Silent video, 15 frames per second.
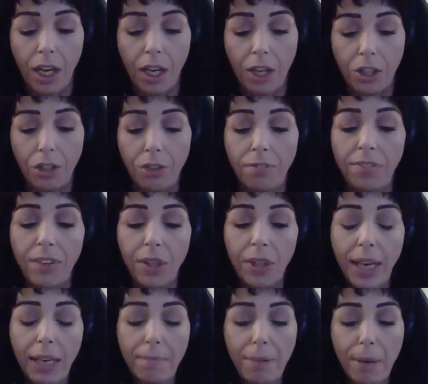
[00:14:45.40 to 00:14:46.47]
You feel
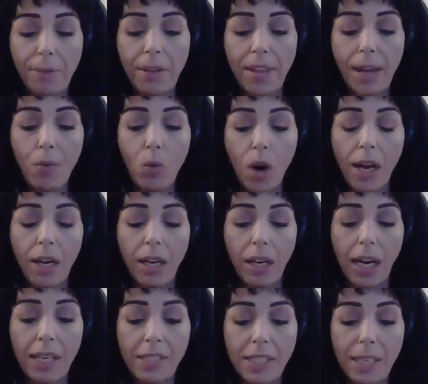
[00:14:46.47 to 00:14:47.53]
like maybe they want
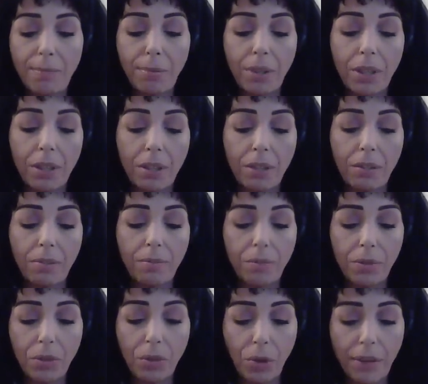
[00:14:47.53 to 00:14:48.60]
a deeper
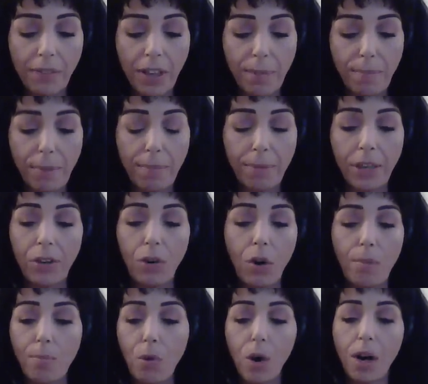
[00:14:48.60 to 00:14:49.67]
sort of commitment
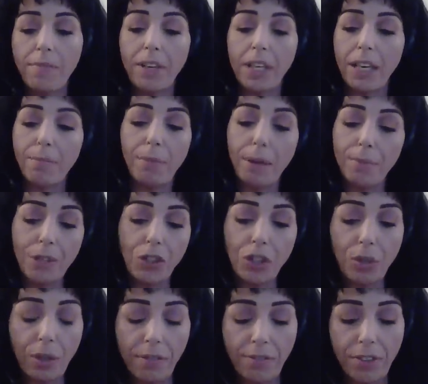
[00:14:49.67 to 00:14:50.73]
or more of a commitment
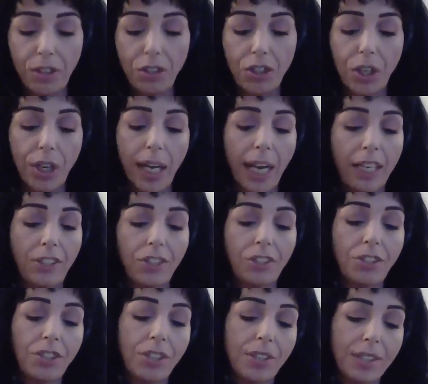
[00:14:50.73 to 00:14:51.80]
to a future, and you're
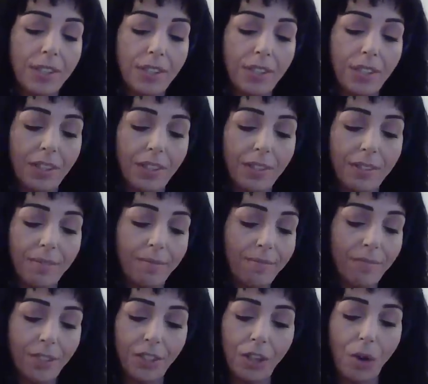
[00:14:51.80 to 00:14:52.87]
just
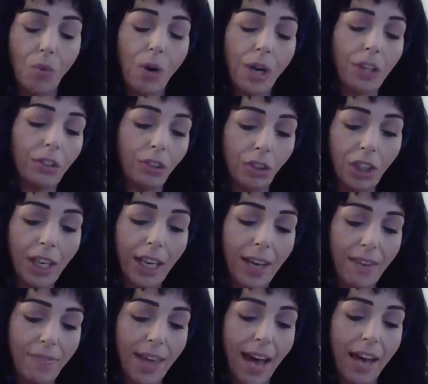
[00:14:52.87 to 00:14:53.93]
don't want to look
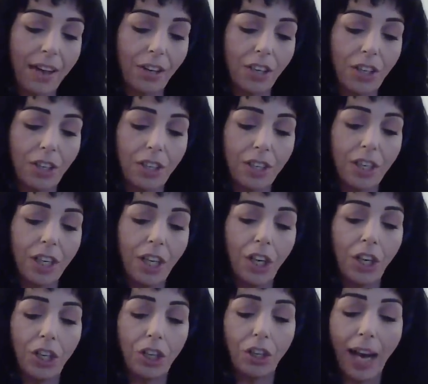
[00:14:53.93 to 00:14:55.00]
at that, or you're
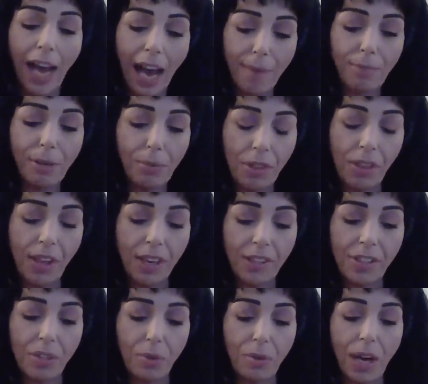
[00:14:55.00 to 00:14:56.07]
happy with
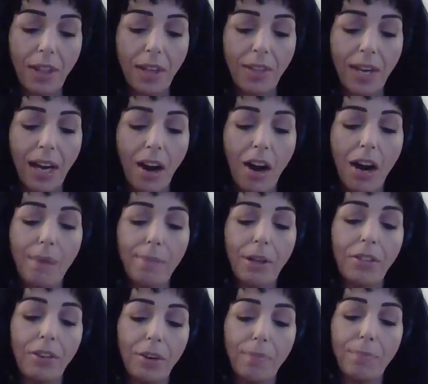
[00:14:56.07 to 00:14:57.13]
things the way that they are,
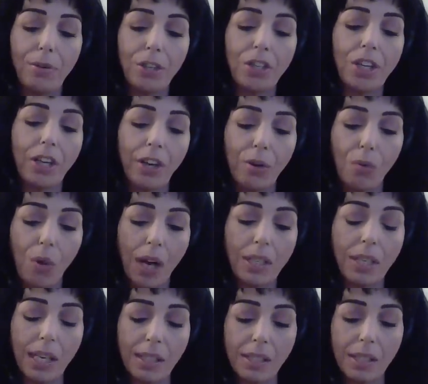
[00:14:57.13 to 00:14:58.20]
but they're pushing or
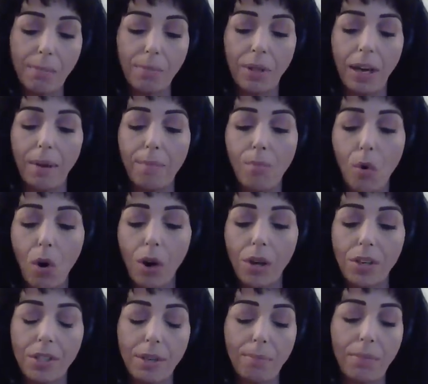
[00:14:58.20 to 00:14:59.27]
wanting something
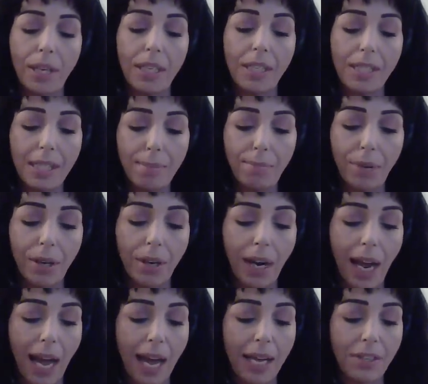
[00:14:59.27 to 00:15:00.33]
more, something deeper.
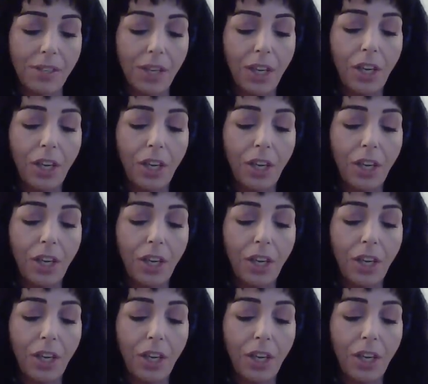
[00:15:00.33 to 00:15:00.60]
And